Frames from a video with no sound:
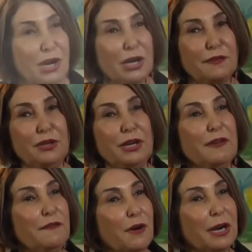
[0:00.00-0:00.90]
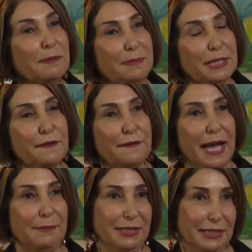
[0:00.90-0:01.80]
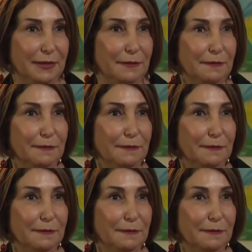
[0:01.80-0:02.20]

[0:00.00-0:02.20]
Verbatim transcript: like we are one big family.